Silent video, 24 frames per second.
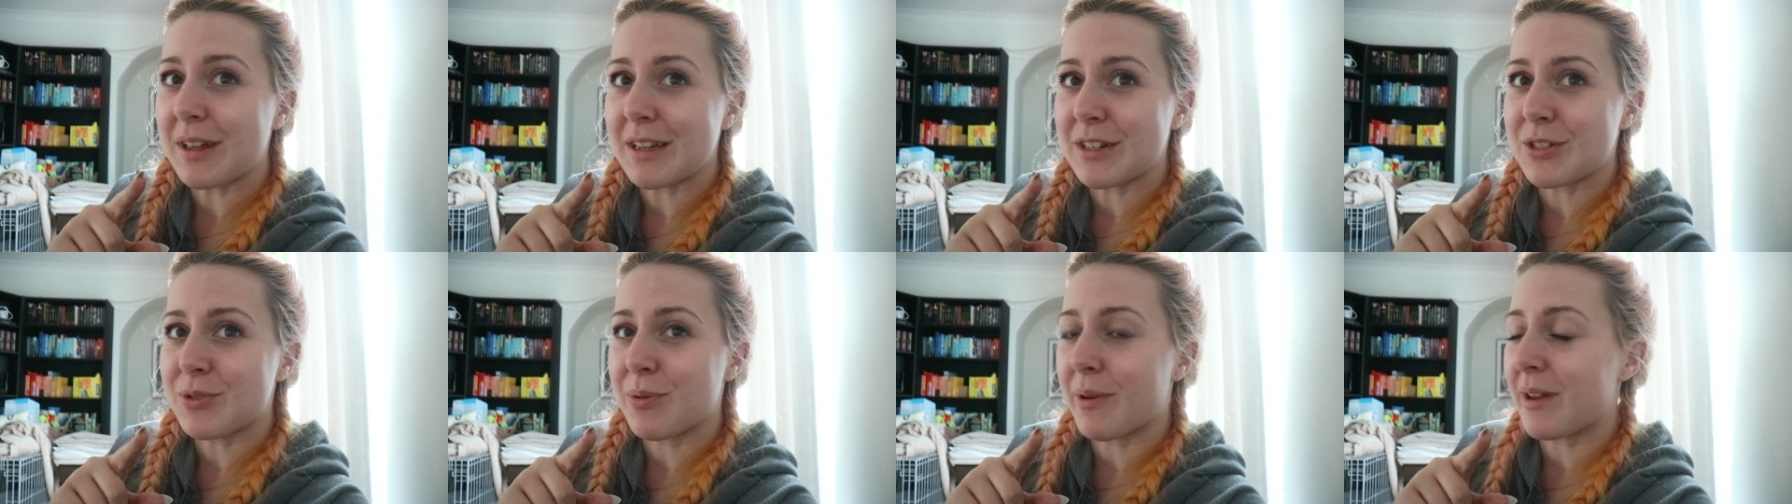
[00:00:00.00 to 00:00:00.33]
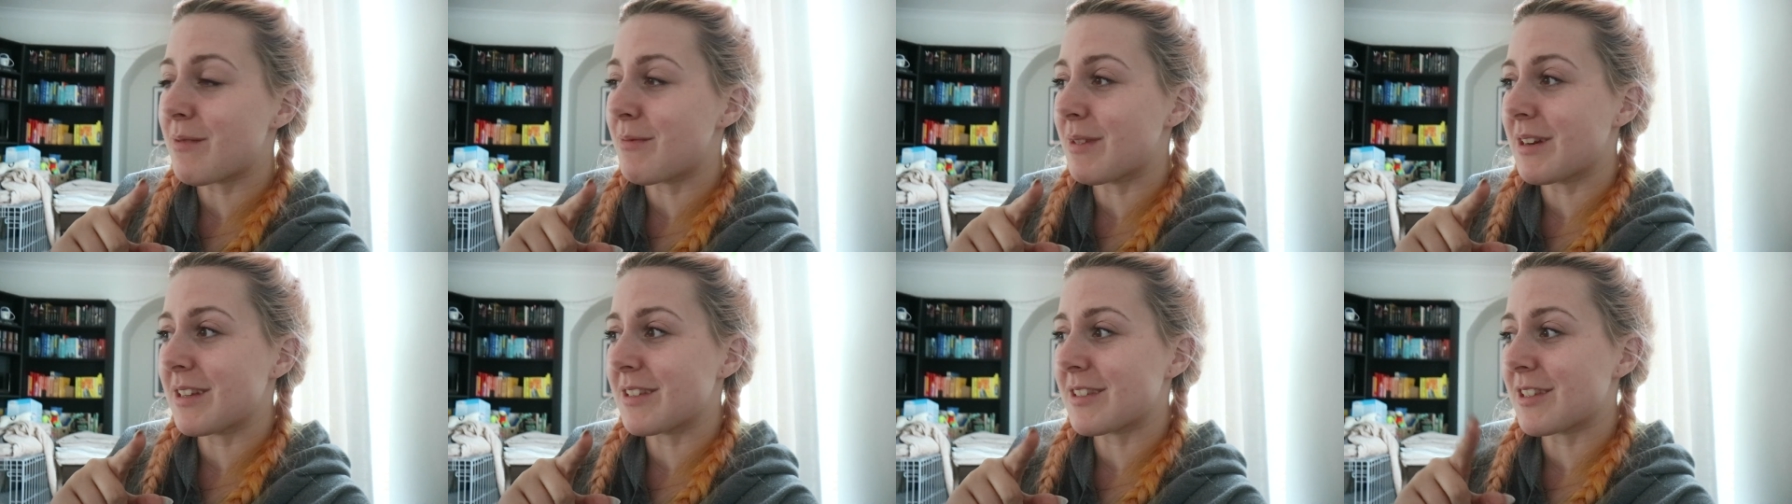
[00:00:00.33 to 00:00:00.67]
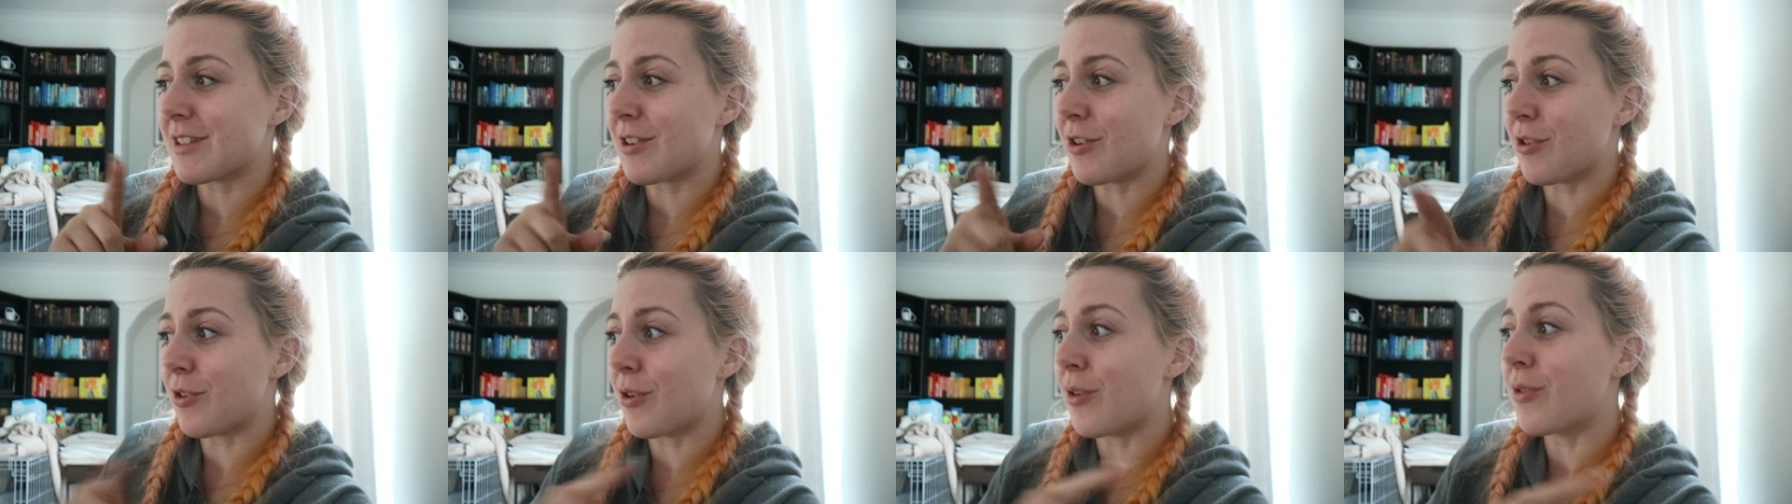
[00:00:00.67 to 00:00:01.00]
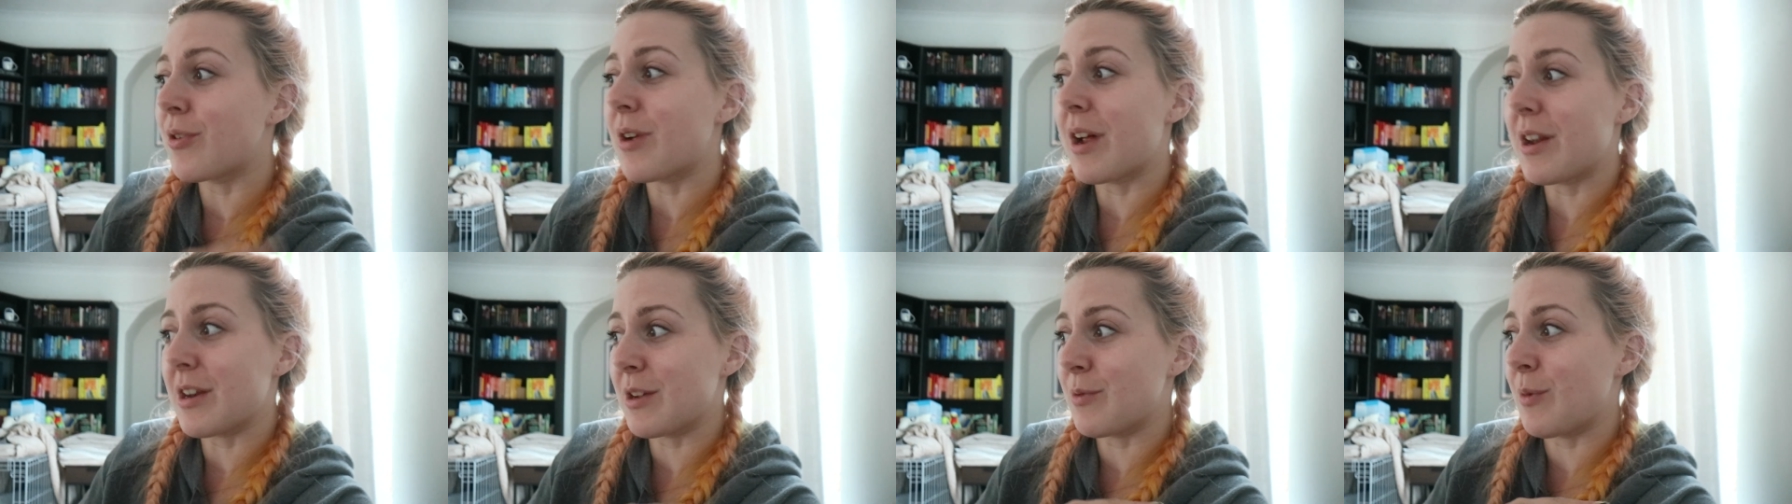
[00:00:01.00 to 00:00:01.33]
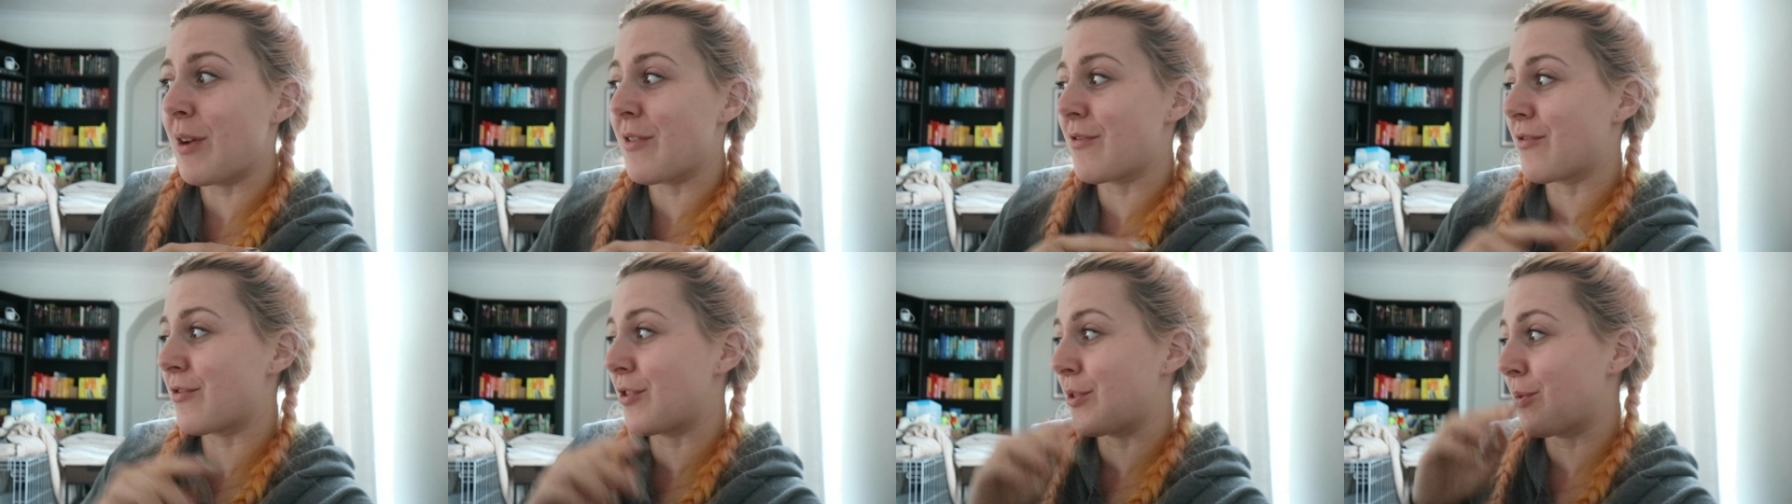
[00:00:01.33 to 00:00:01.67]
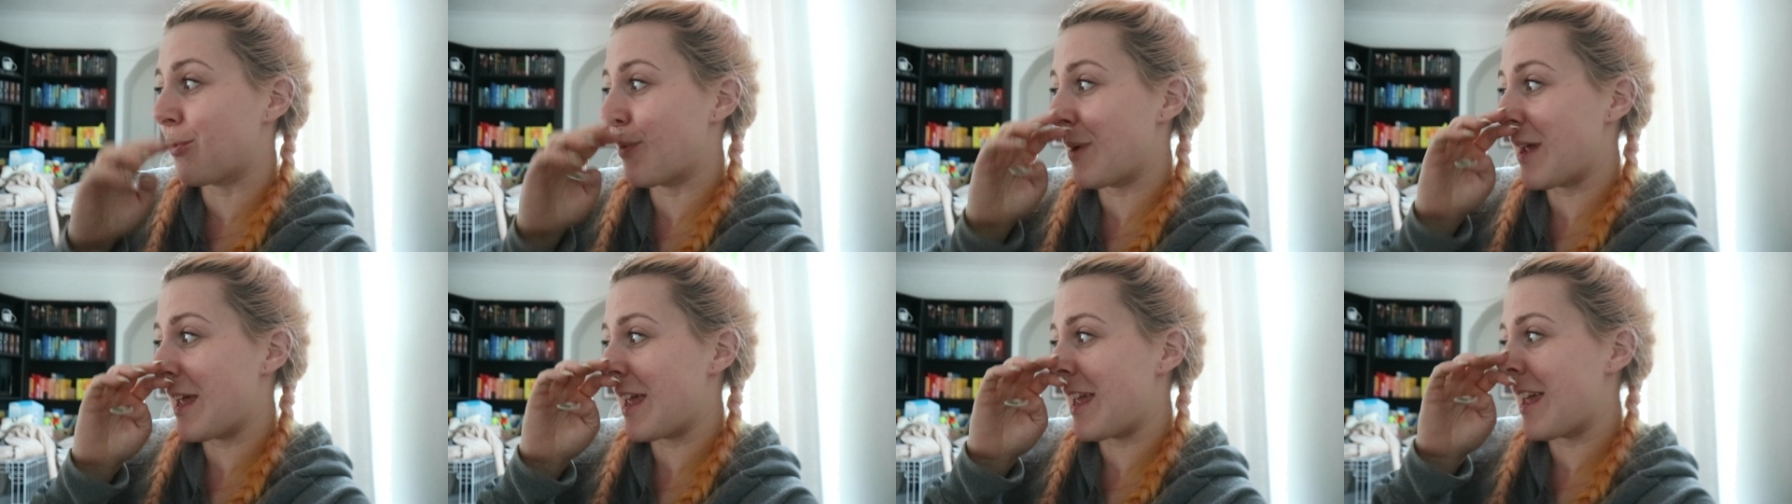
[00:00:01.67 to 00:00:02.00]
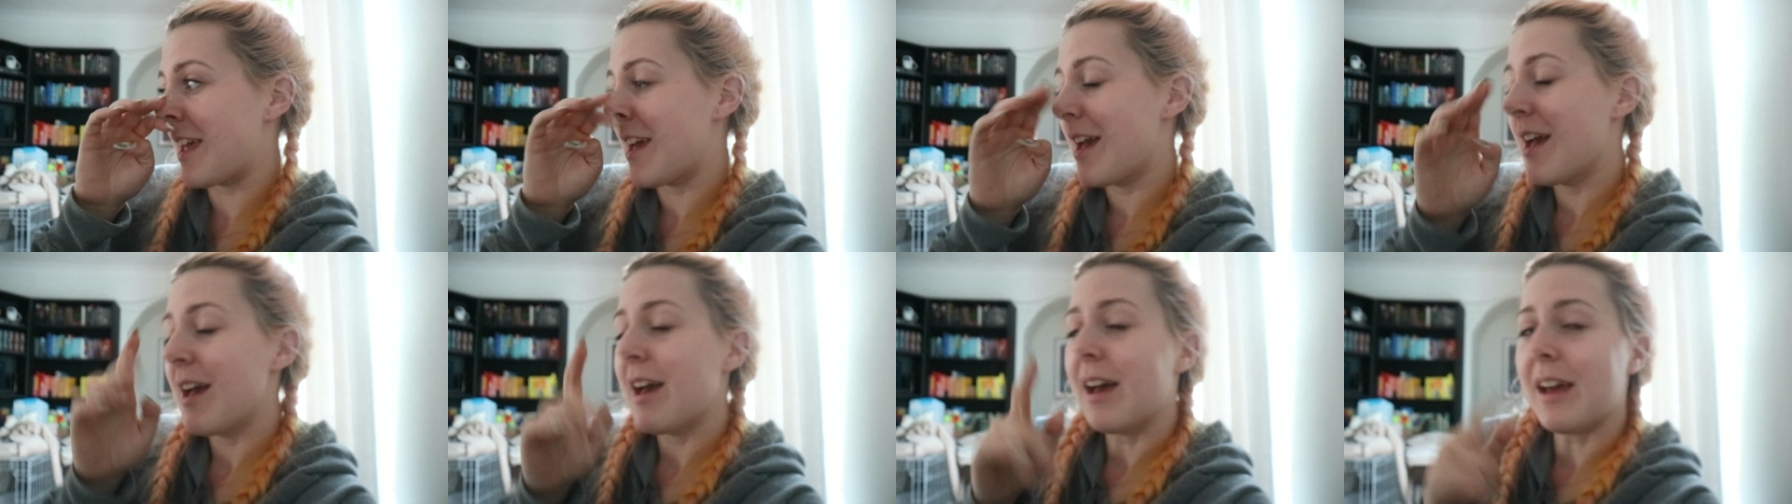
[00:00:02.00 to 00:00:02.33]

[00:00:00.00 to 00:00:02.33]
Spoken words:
like 20 minutes ago, and he went for a wee,